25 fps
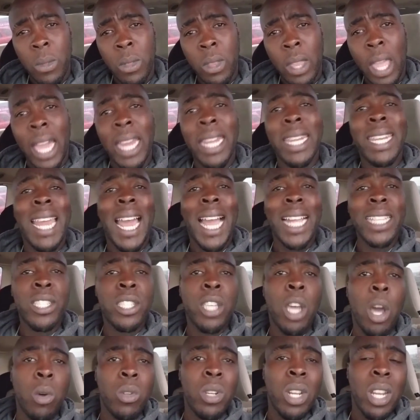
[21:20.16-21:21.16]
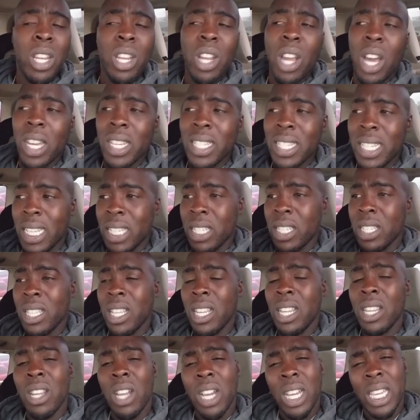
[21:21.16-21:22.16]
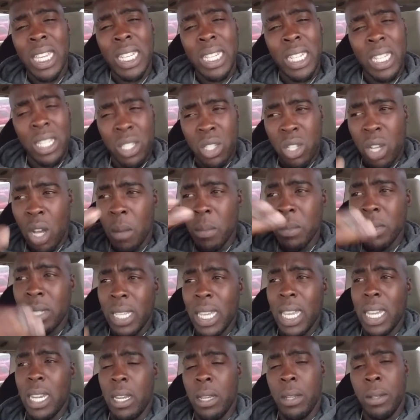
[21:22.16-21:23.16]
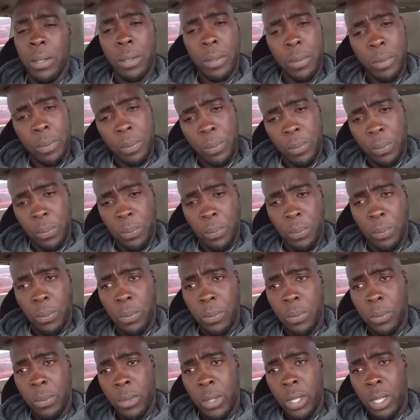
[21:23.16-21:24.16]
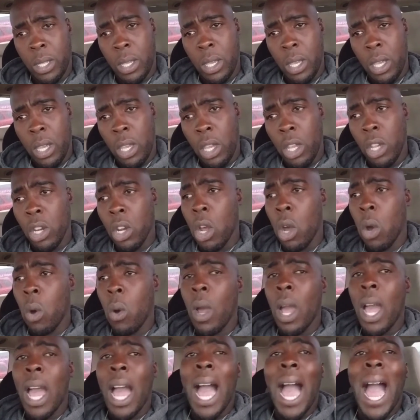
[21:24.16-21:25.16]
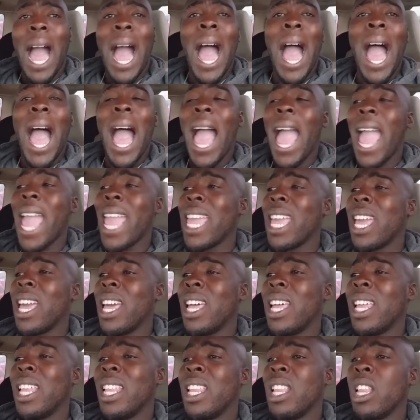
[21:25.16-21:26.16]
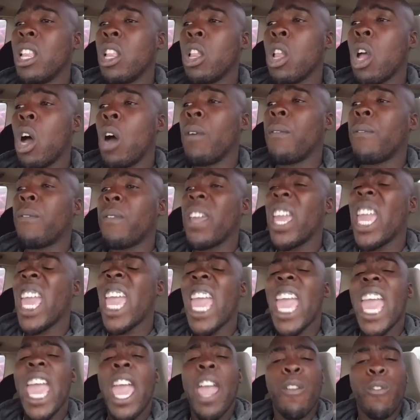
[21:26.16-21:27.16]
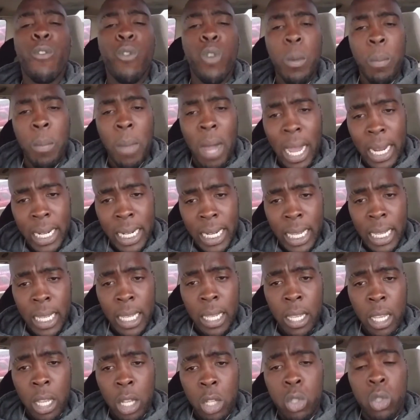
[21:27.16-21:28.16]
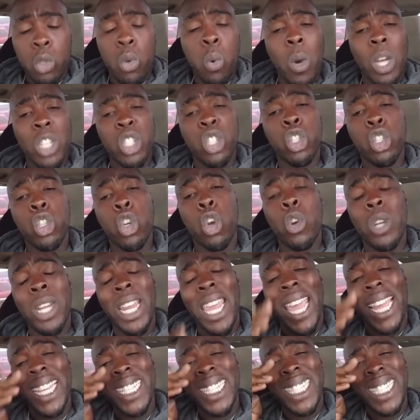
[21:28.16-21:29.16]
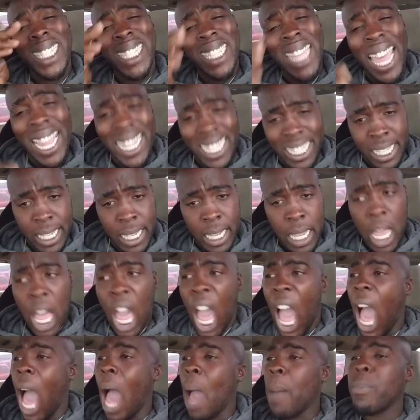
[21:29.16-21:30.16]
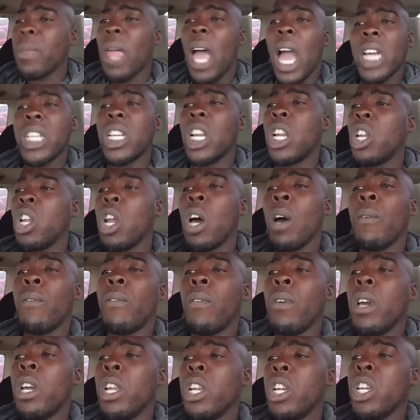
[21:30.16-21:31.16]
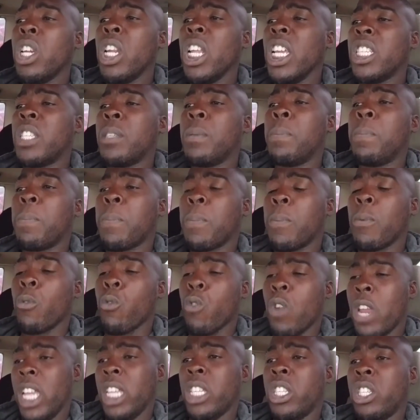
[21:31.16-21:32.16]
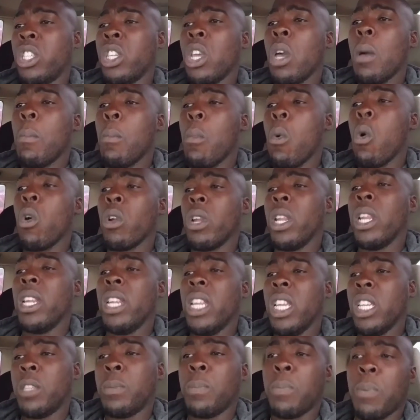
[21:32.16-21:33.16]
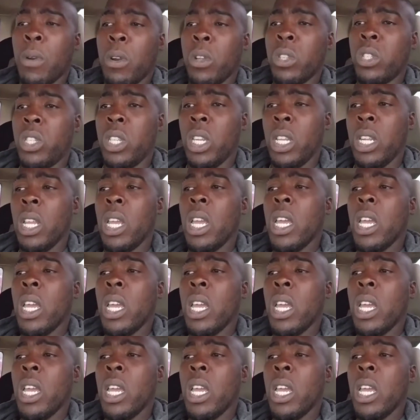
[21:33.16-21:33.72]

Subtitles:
And that's how the luckiness comes in. You know, I love everybody to a certain extent. I'm not gonna love this race more than this person